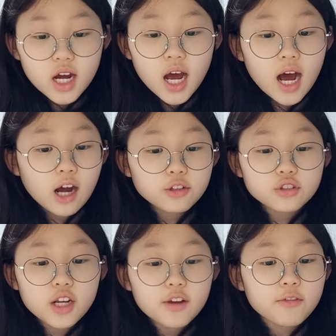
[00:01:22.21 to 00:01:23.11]
How do
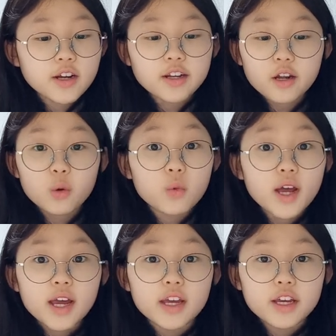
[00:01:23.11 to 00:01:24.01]
they find their
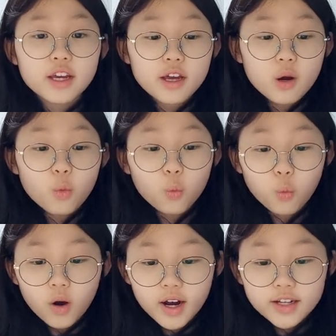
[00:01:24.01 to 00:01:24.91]
way?
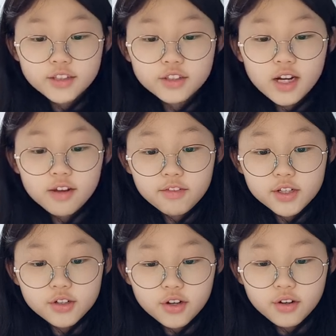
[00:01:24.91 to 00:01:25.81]
Why do they
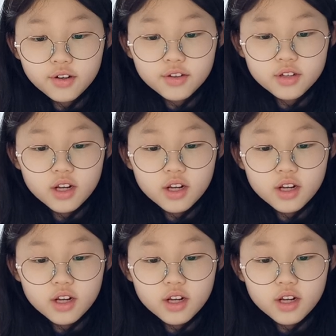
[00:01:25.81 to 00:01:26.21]
return?